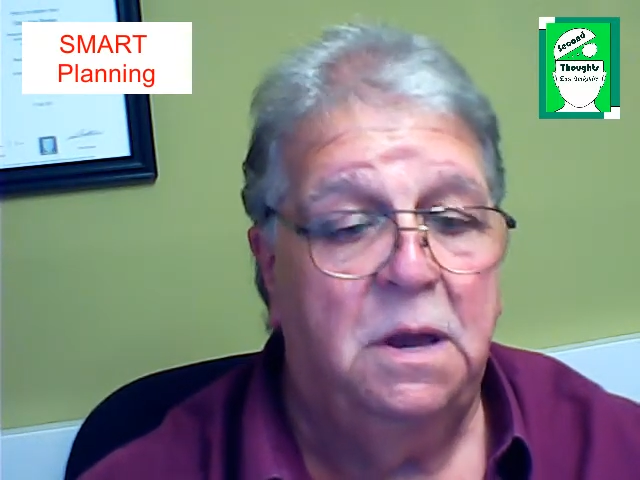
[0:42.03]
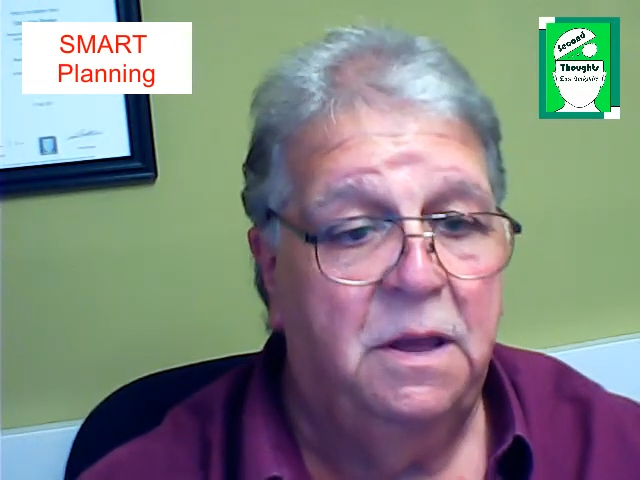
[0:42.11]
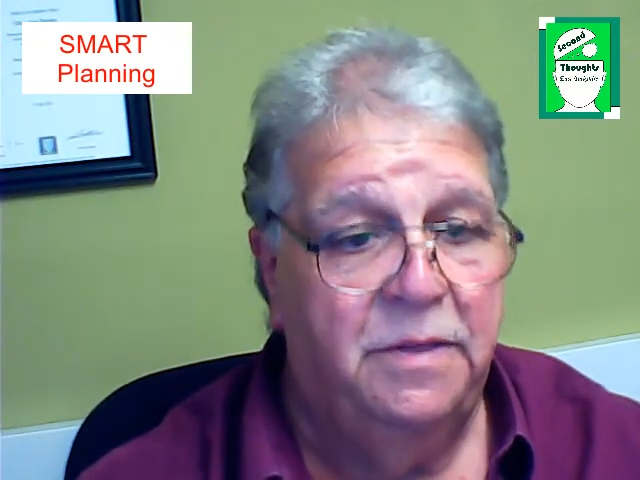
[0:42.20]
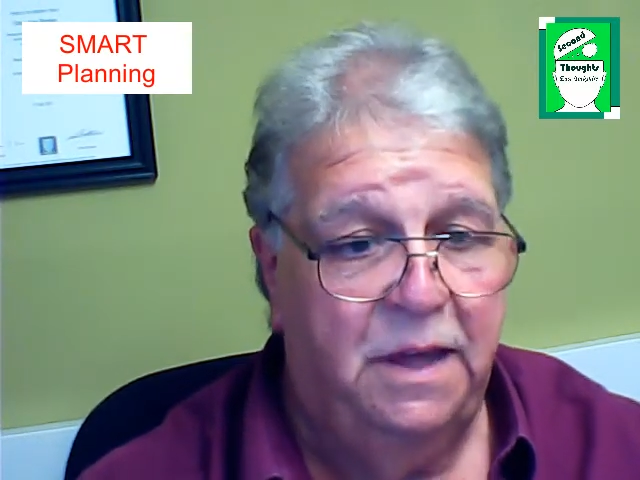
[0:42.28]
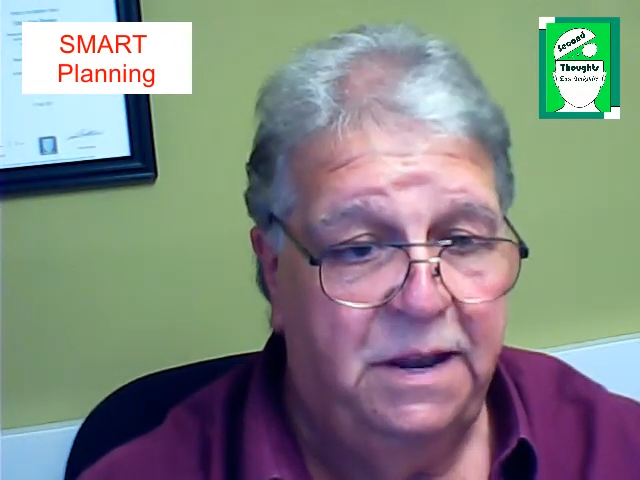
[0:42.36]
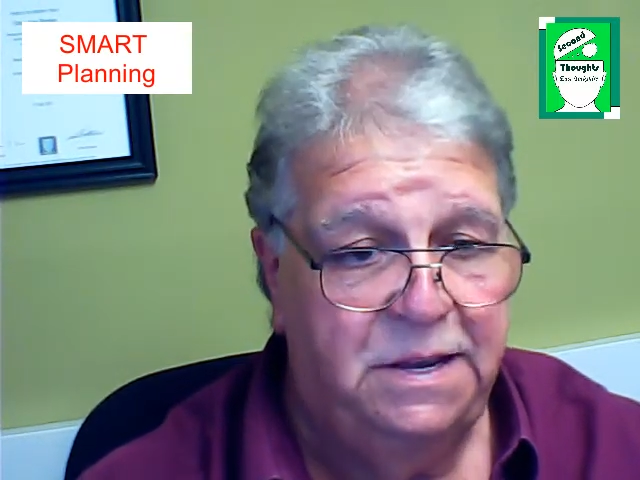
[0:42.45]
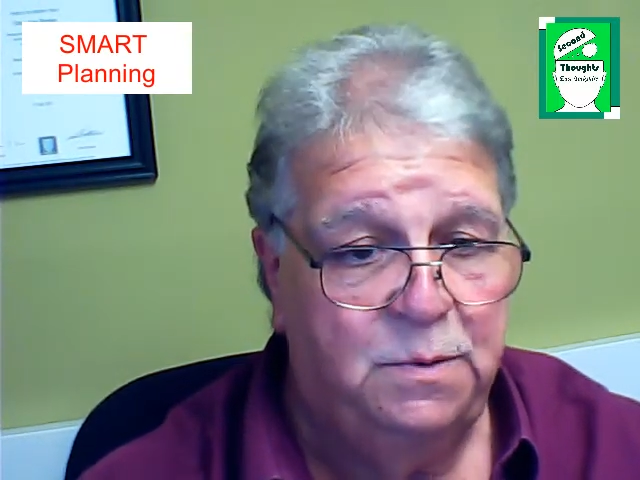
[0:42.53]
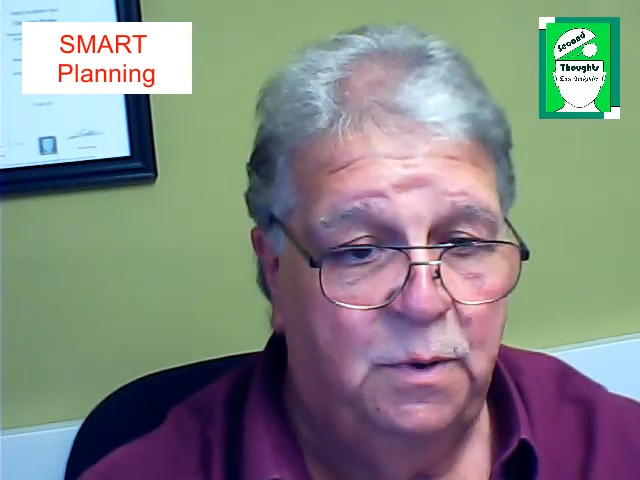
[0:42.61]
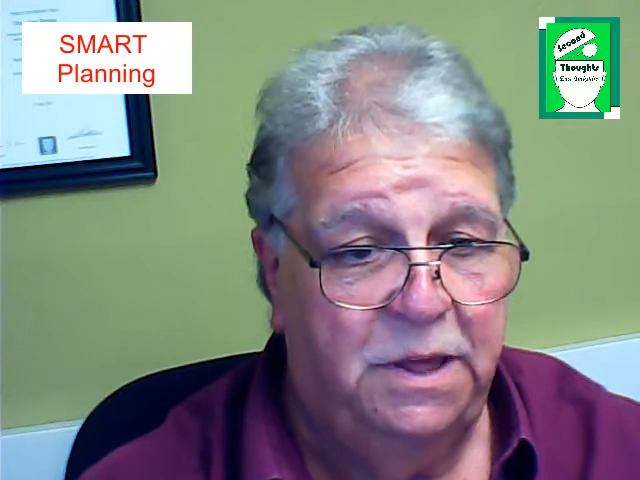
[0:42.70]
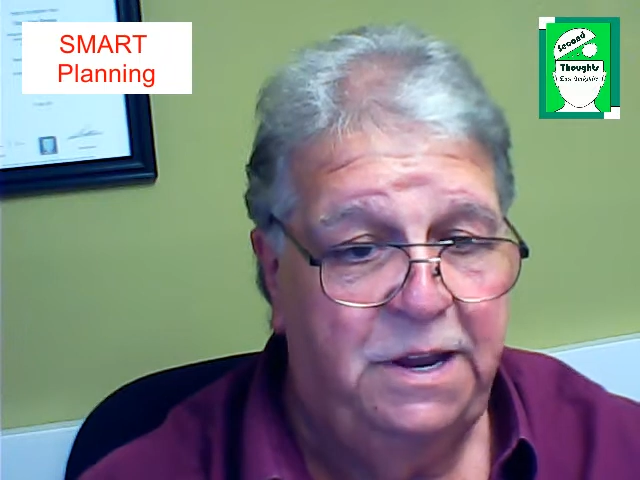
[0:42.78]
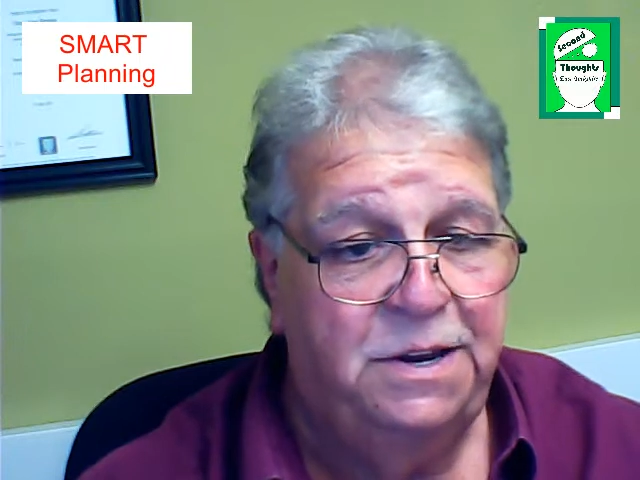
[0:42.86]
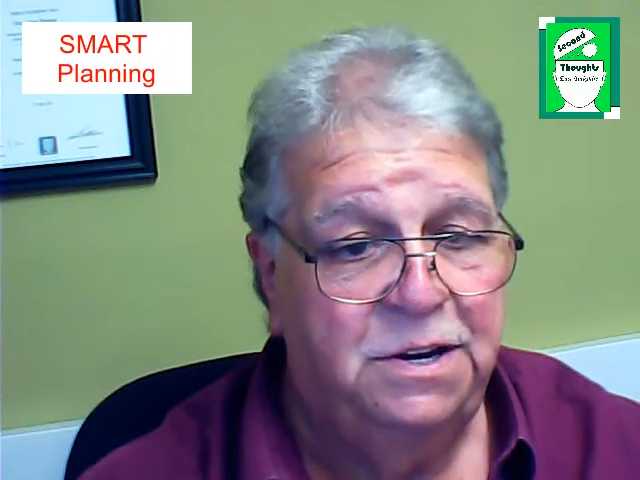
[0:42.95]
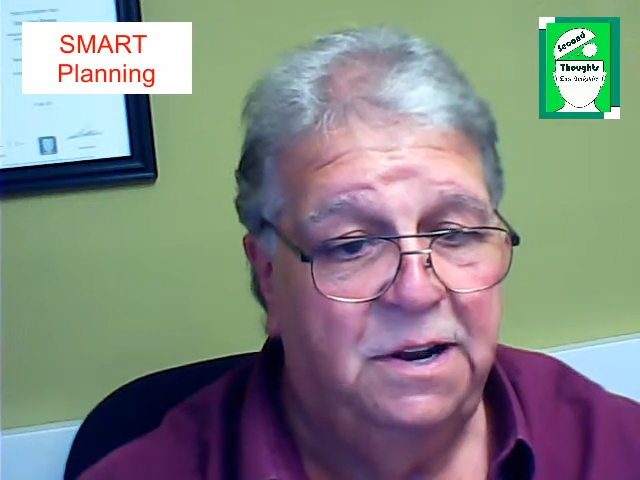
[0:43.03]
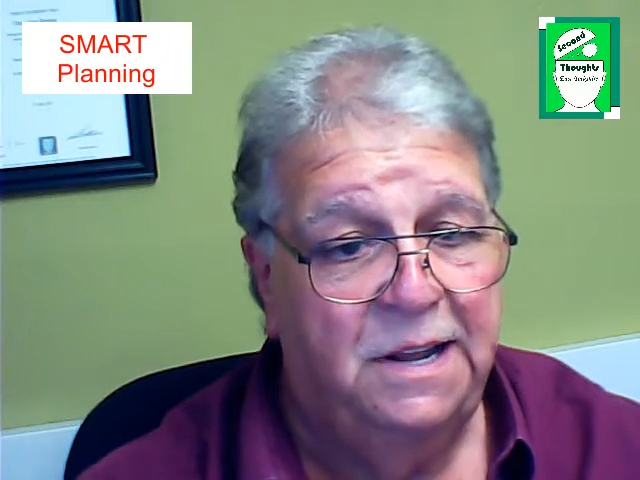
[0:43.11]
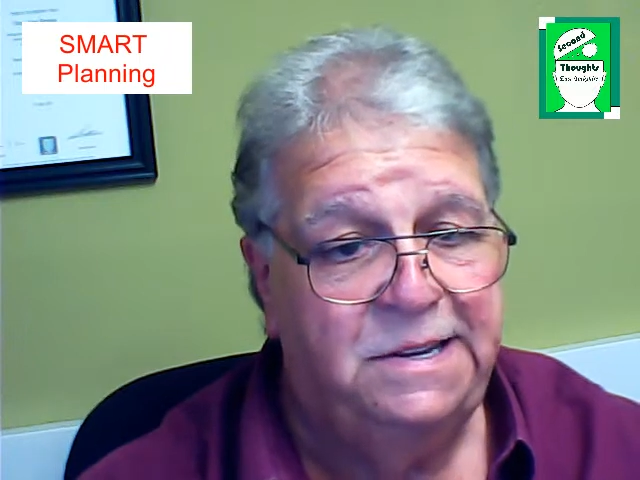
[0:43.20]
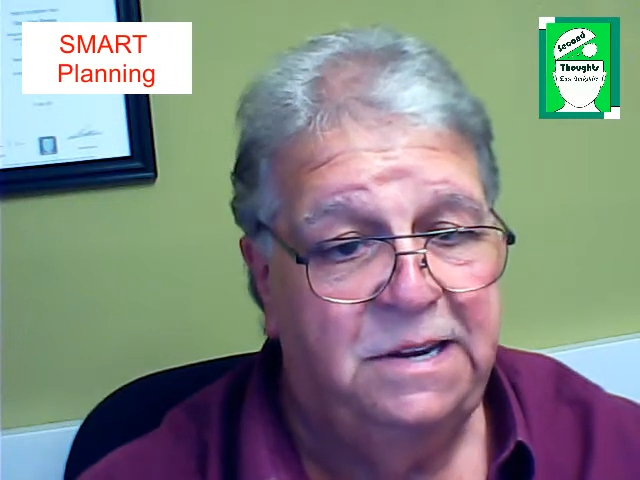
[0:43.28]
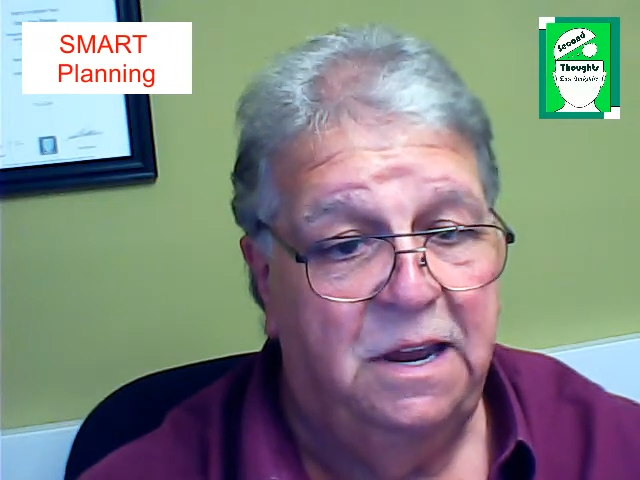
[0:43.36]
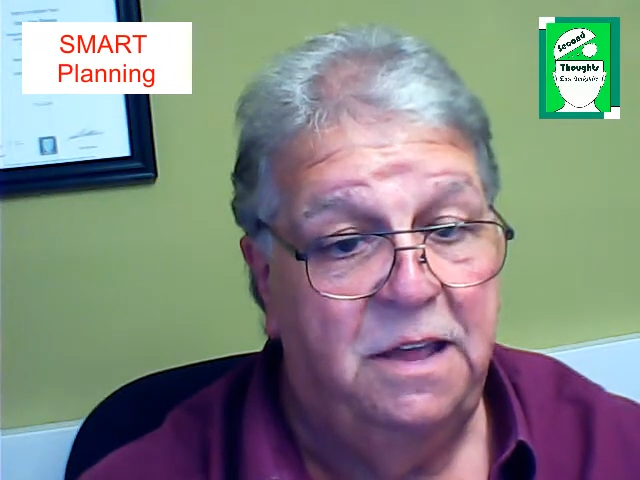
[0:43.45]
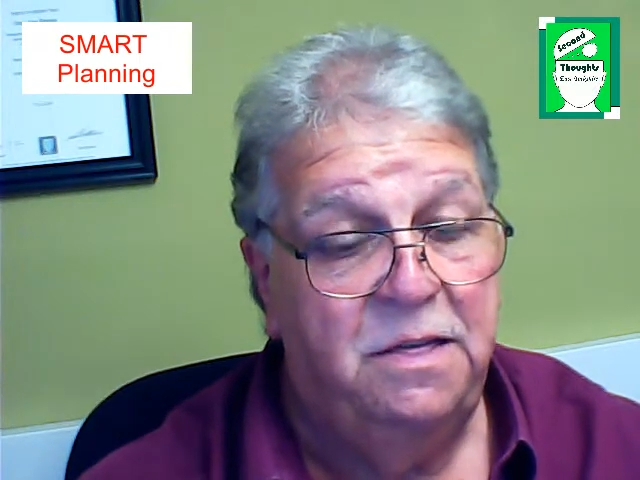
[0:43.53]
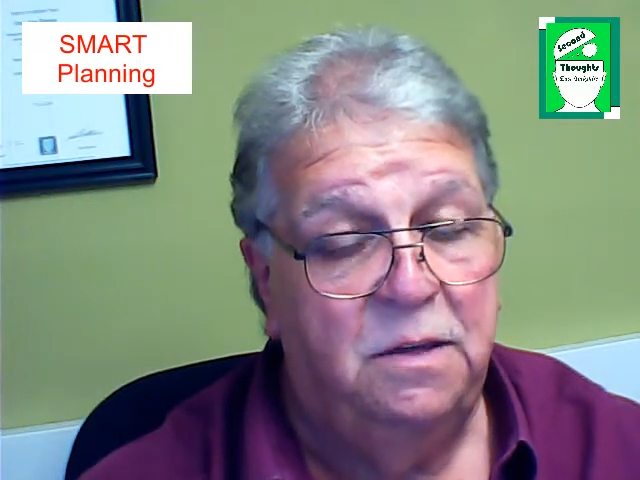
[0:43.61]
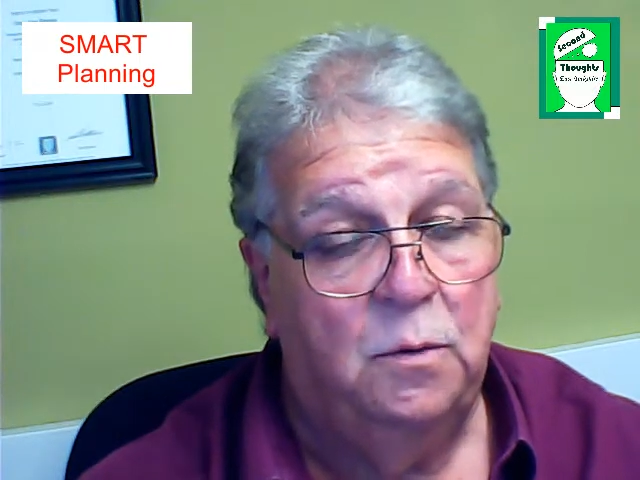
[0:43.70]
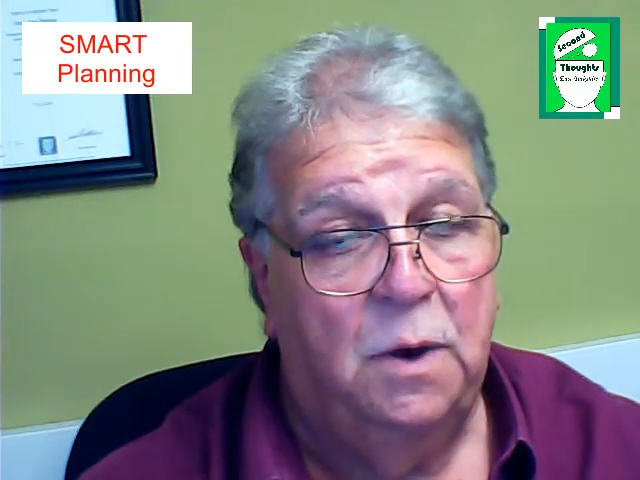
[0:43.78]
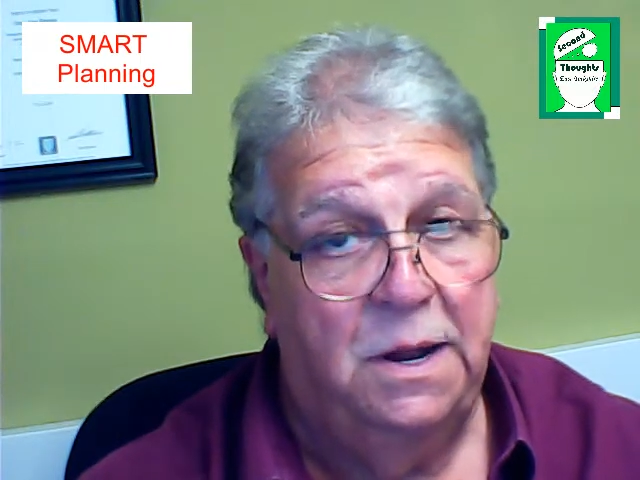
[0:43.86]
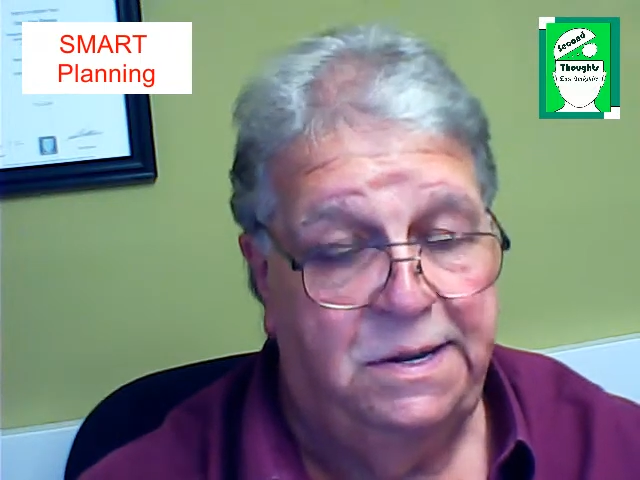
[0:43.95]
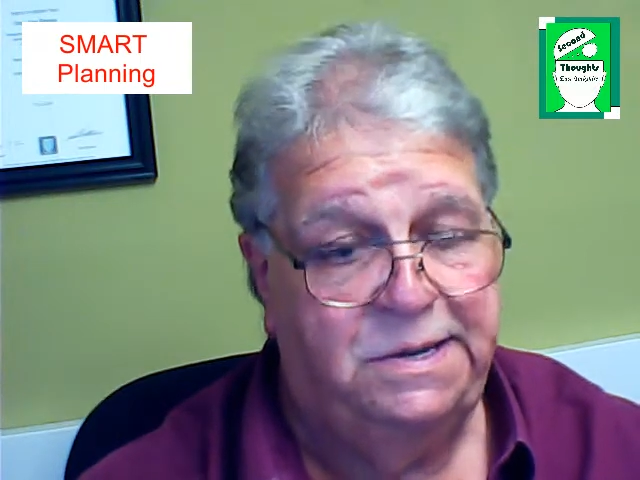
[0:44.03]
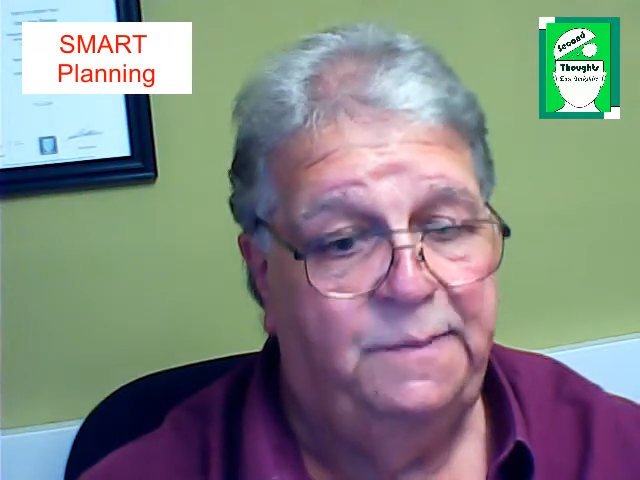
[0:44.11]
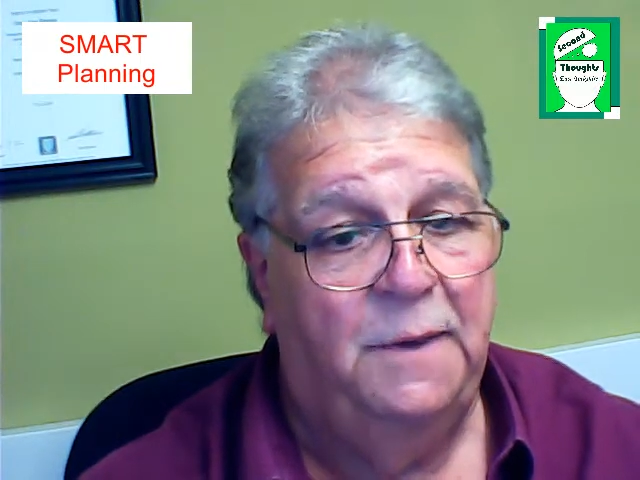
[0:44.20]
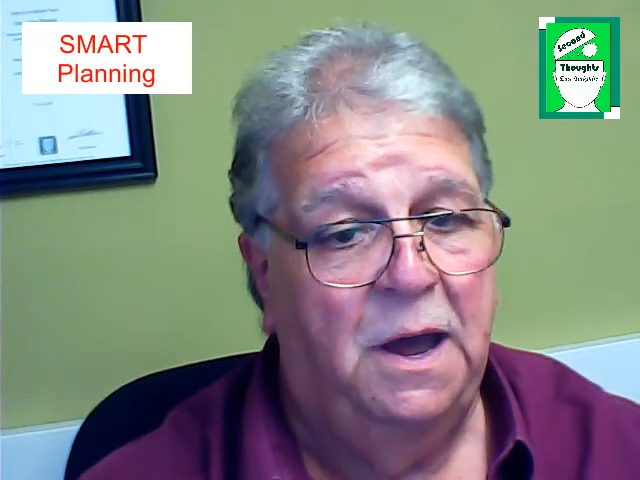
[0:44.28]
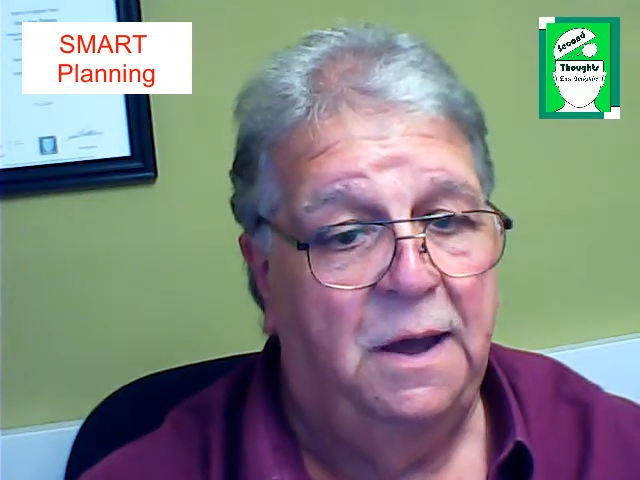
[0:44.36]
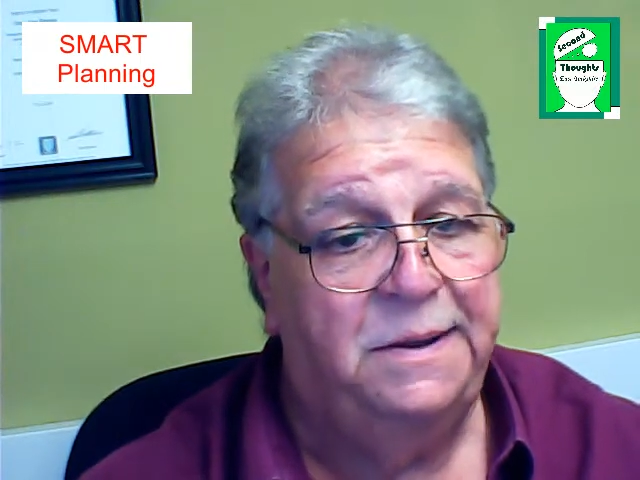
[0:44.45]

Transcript: that is, with each letter in the word SMART